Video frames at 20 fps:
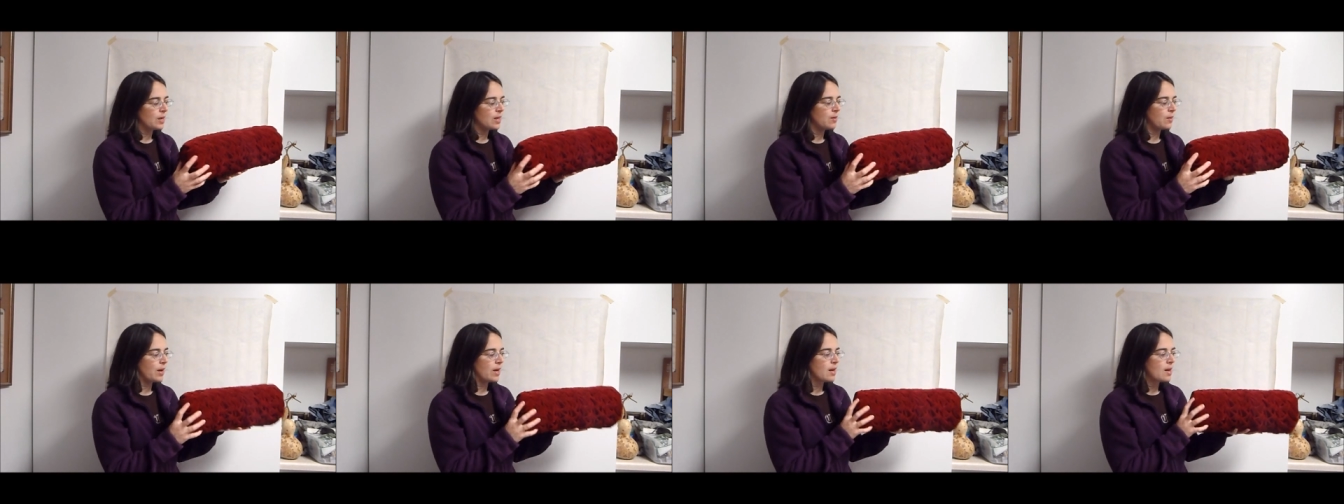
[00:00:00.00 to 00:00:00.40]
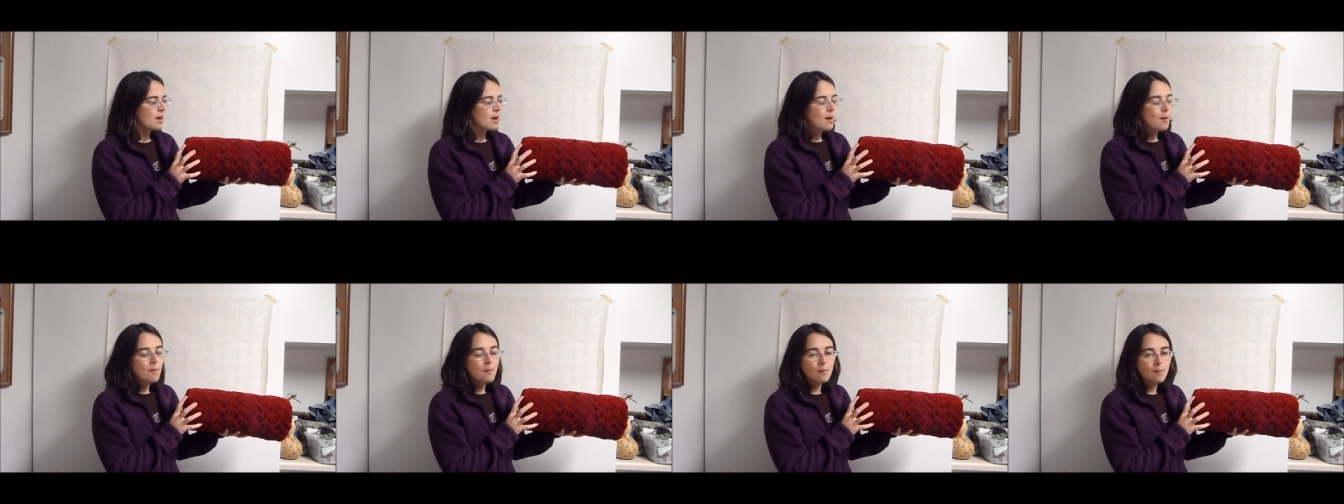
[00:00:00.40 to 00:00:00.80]
Anyway,
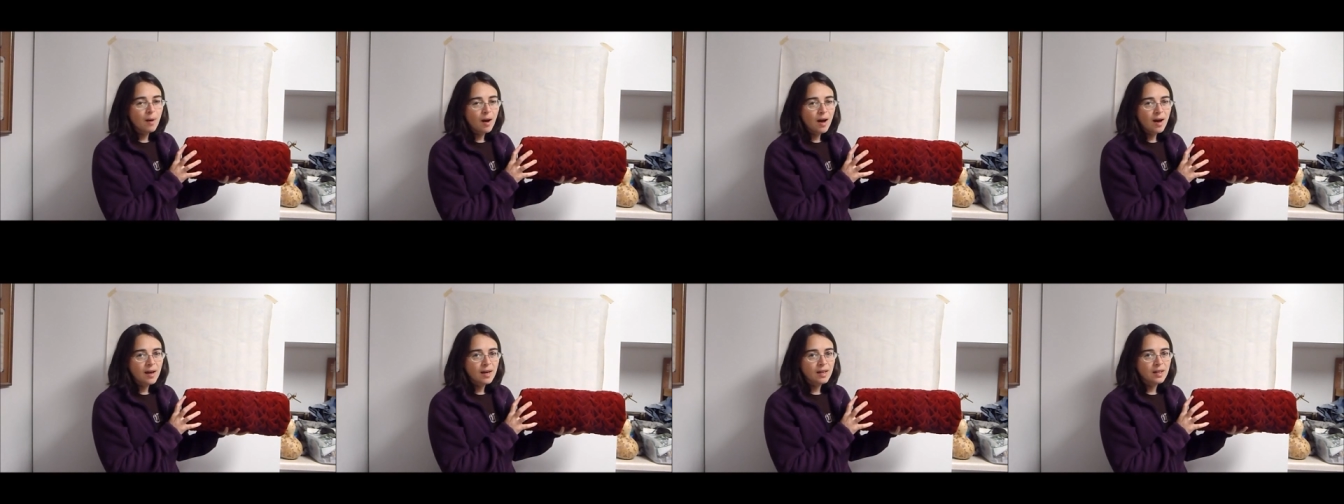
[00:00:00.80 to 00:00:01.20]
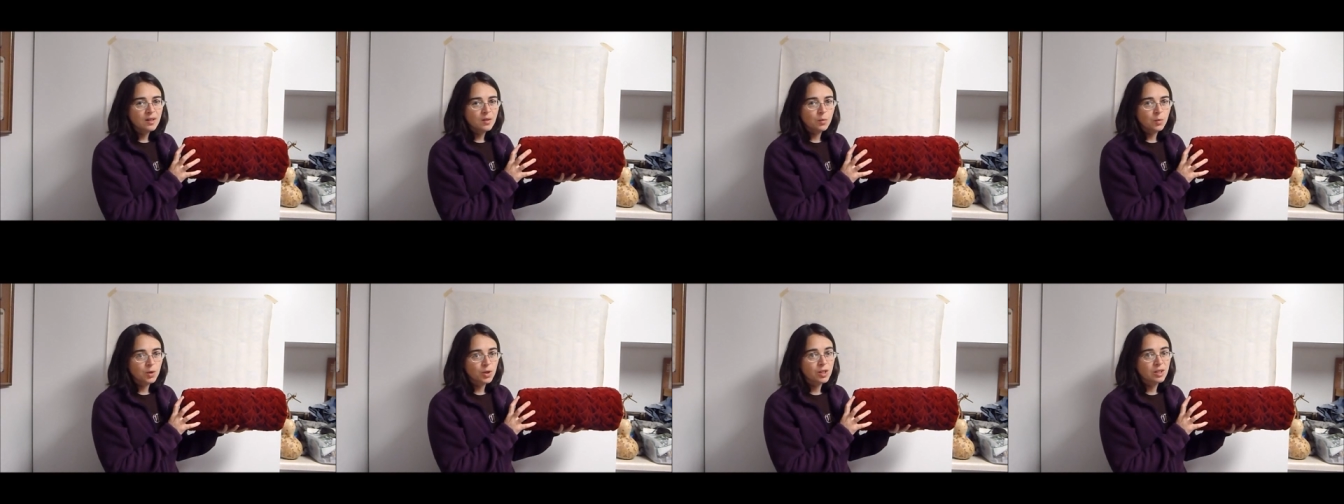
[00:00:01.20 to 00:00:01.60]
mine,
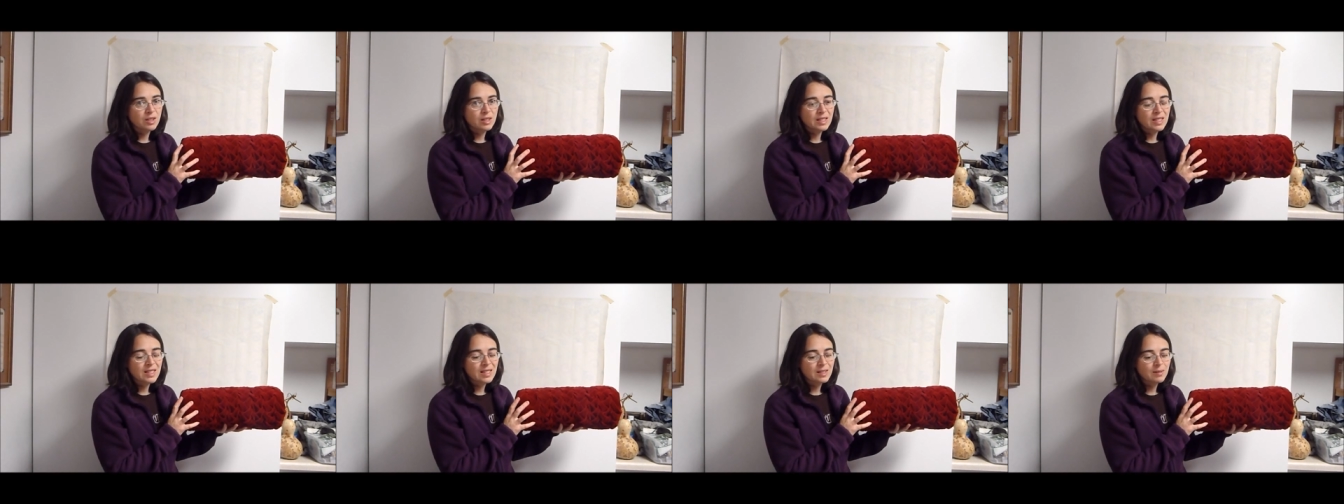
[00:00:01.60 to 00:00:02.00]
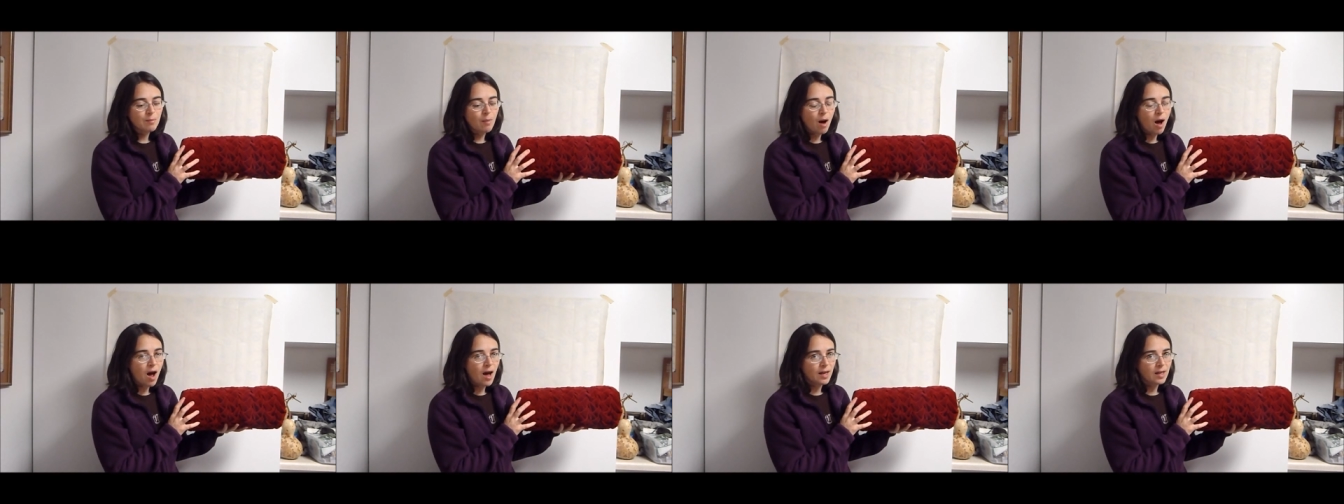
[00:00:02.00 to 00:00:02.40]
we're going to
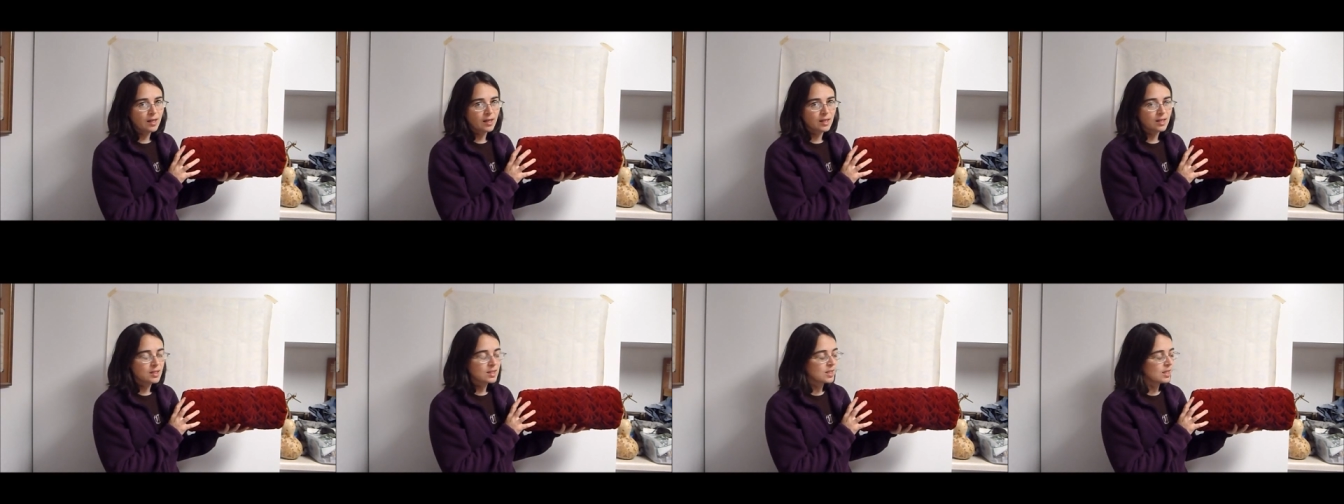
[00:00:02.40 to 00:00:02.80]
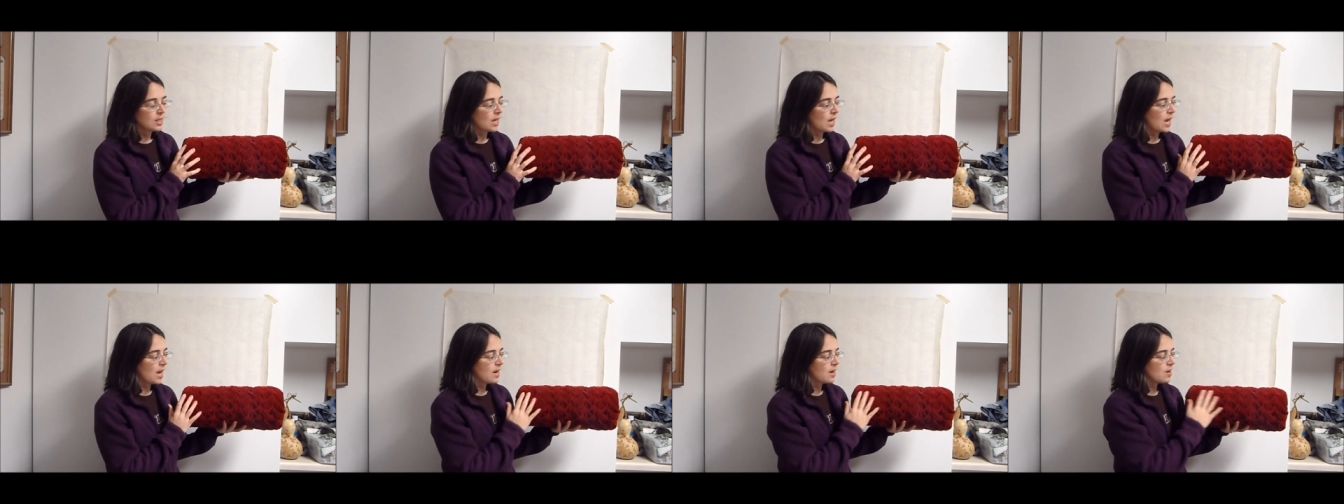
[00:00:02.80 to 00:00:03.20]
smock it
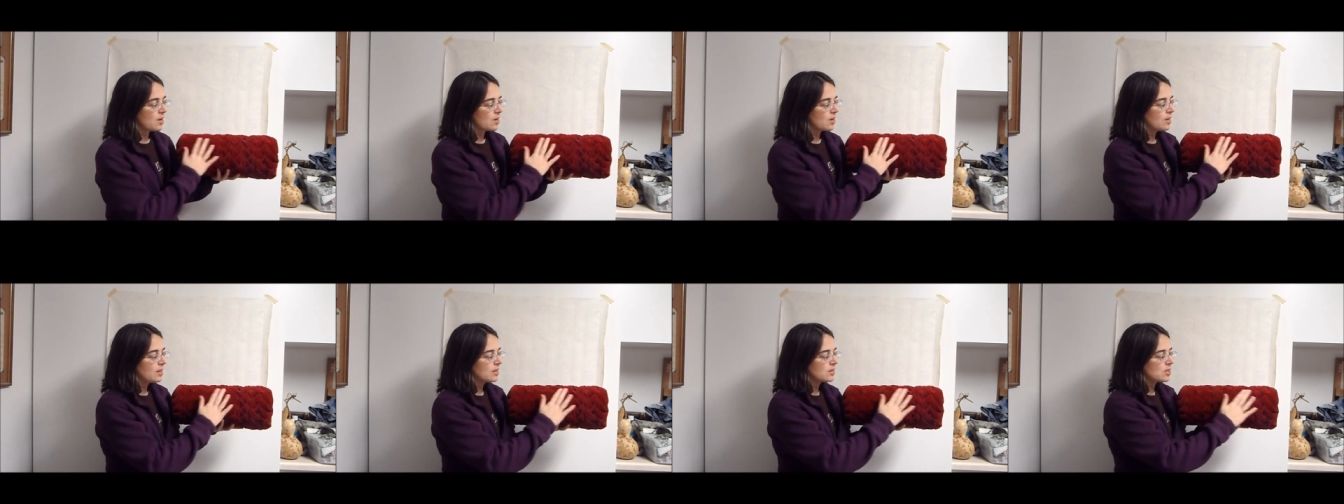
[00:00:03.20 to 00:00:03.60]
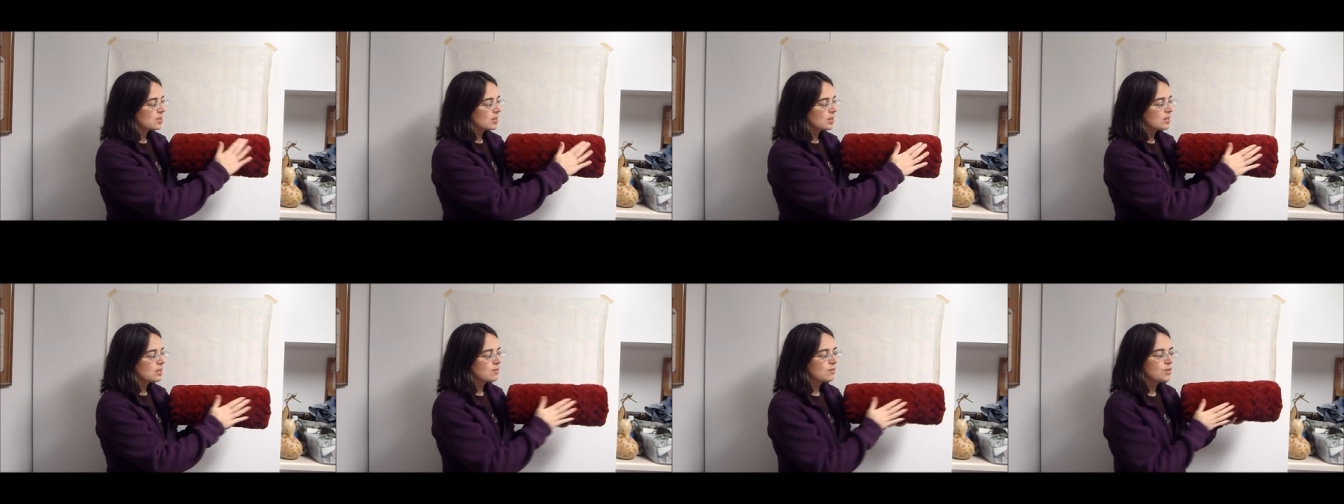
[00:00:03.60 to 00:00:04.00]
today and it's
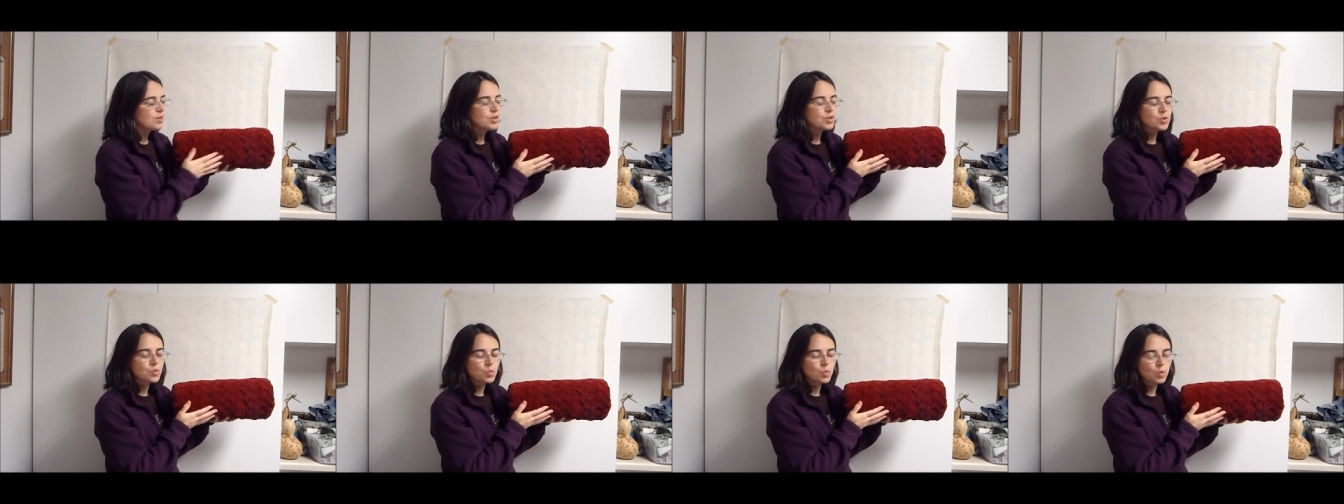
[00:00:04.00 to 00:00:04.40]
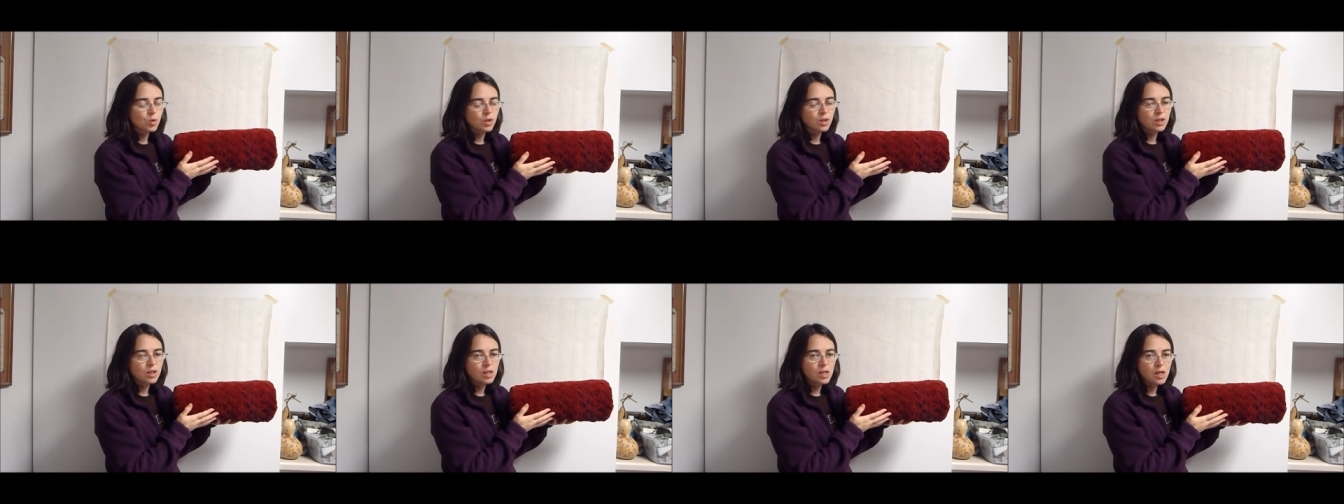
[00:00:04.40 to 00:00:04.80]
going to give you this
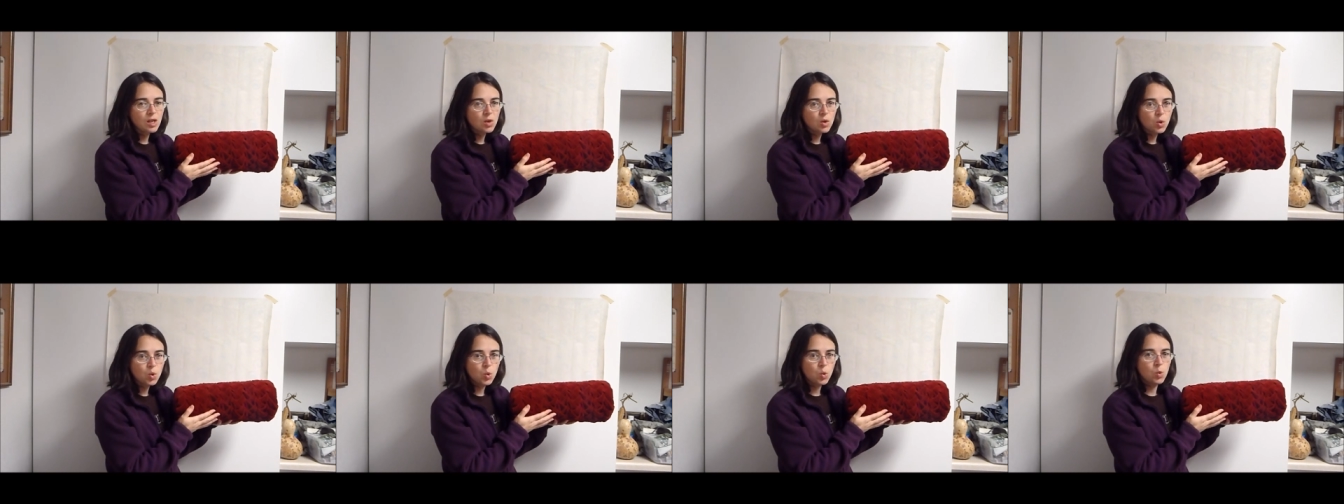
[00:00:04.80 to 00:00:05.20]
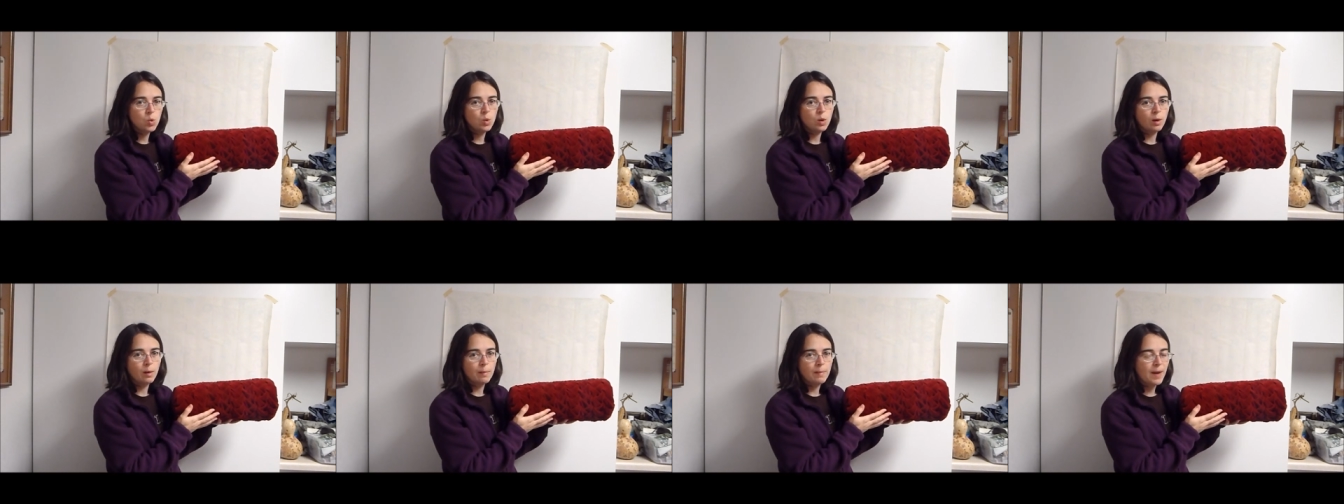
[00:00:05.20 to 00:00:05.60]
really
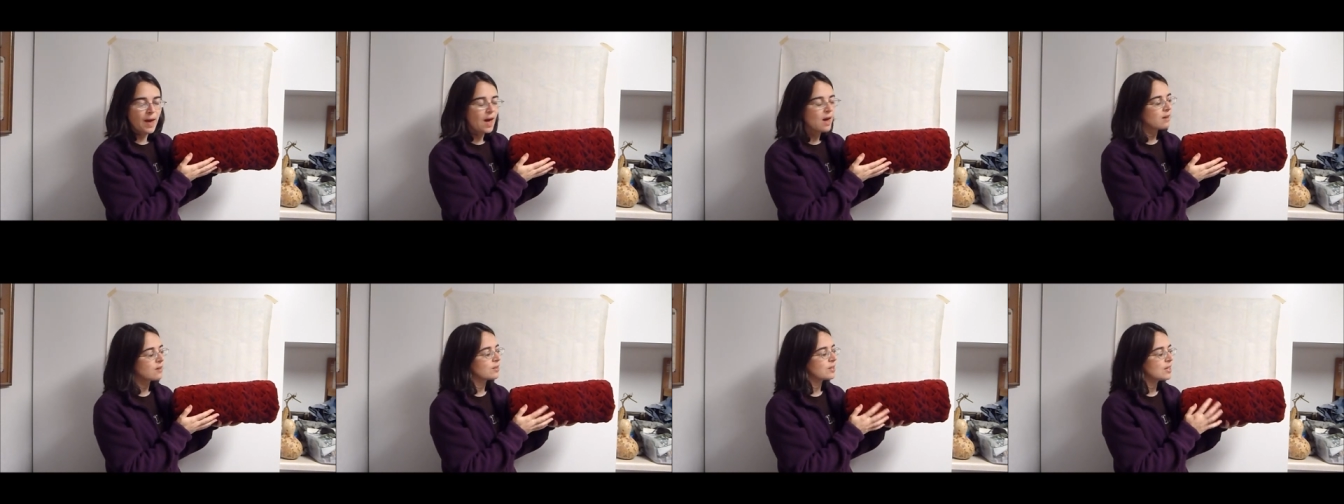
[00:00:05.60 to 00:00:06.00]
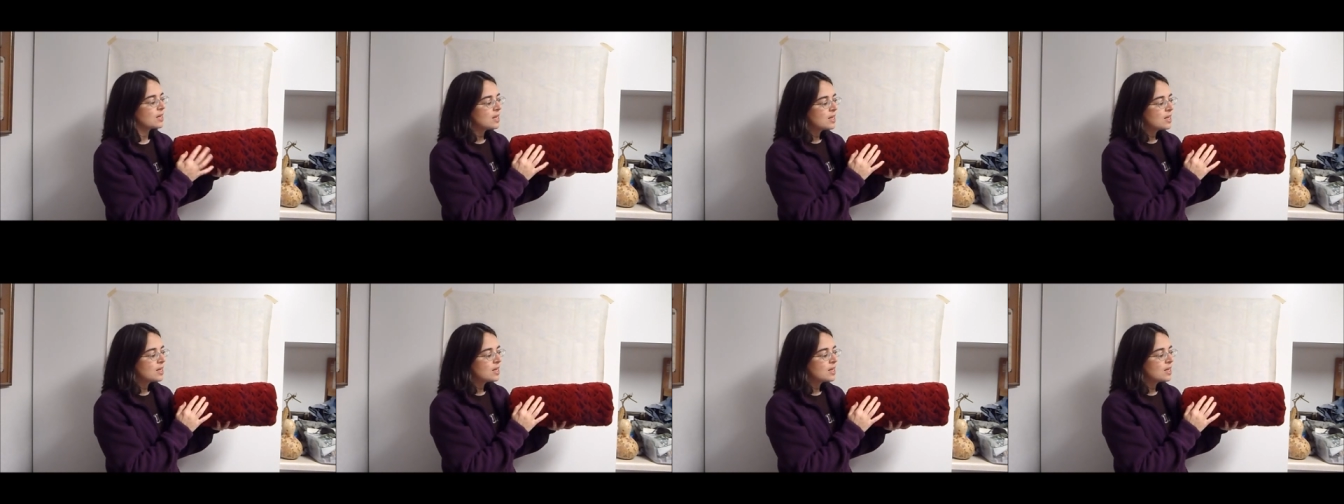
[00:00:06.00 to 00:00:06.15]
cool pattern.